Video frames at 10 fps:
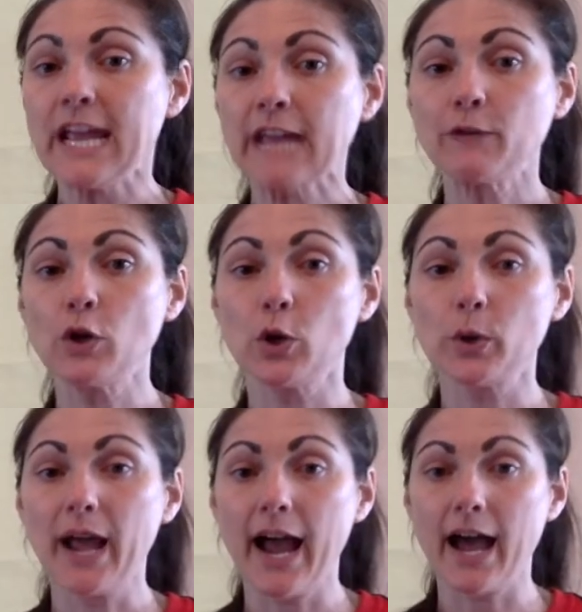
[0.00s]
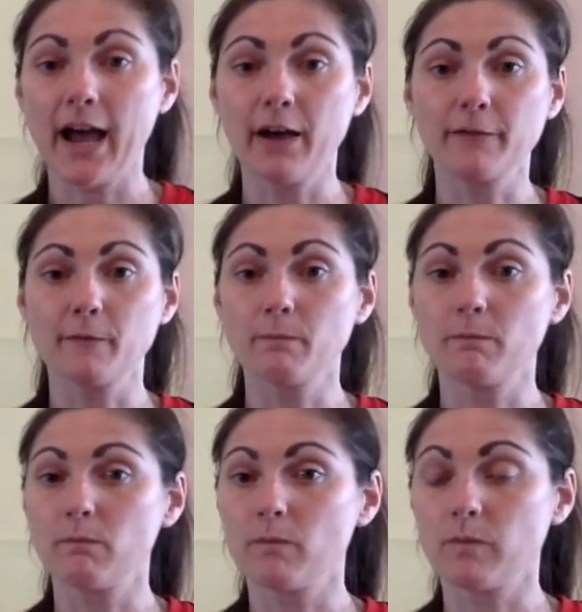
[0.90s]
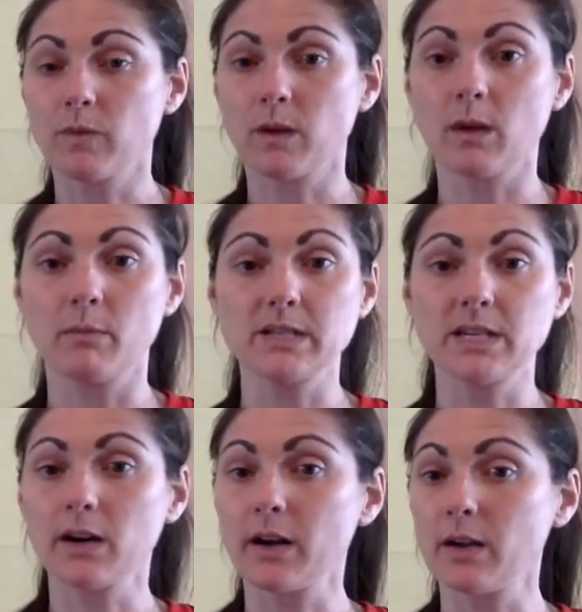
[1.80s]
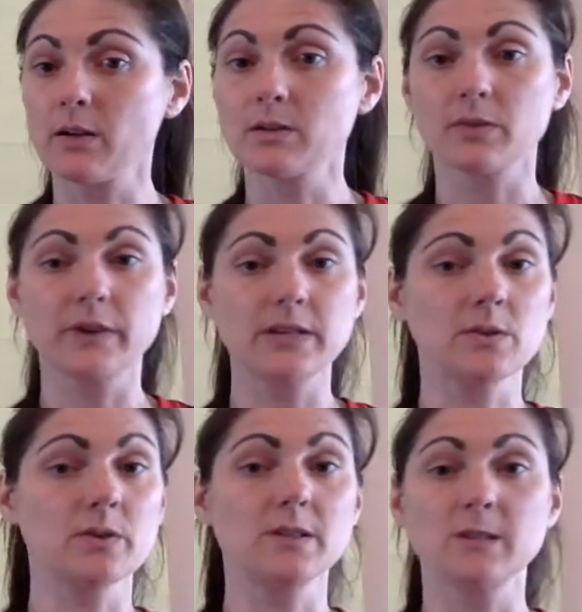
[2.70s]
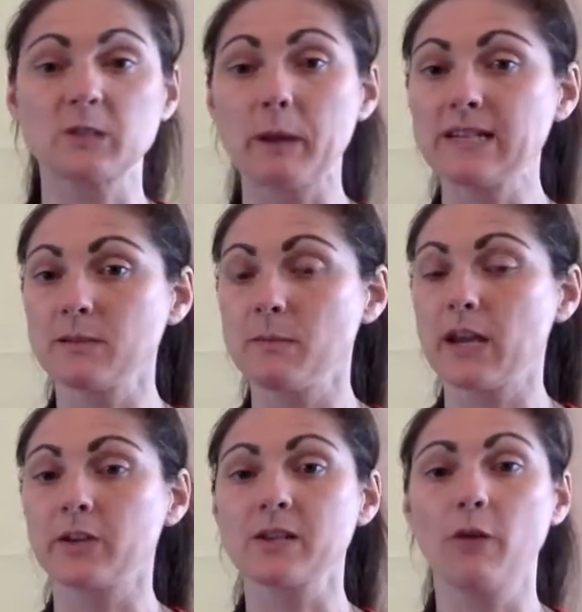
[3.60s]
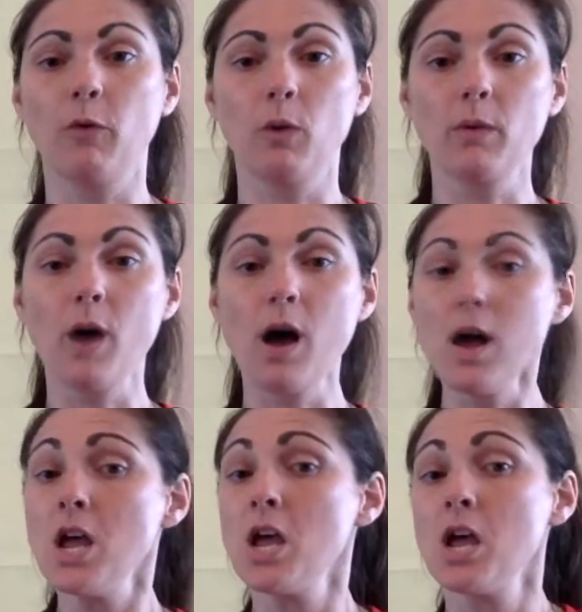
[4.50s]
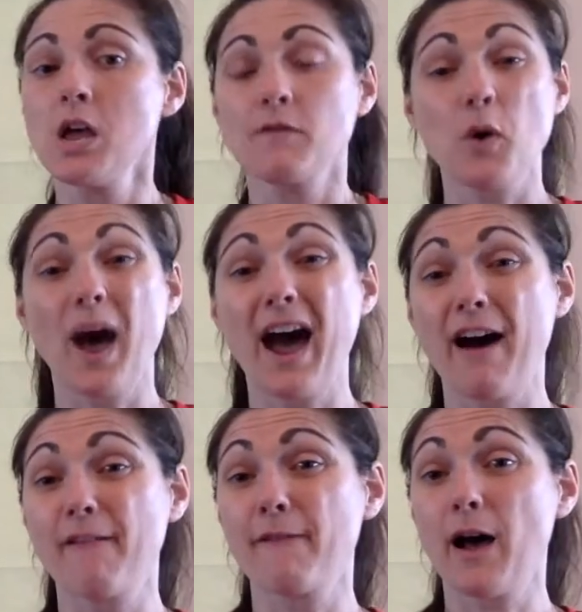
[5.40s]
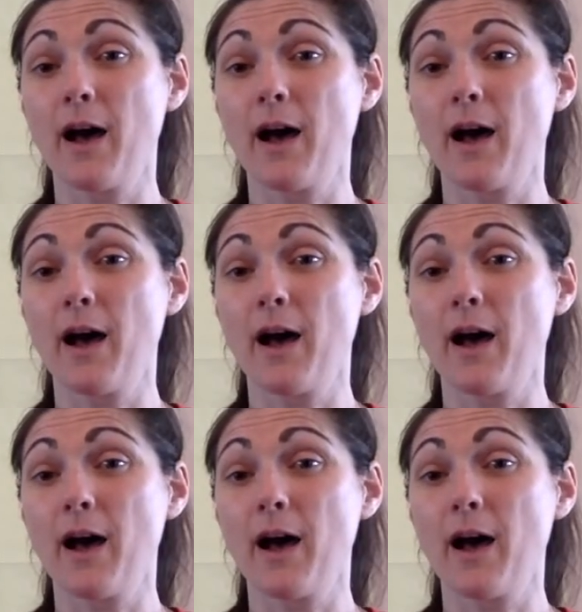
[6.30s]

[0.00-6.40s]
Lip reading: If you don't have the materials, the resources, the space to make yourself a word wall, if you have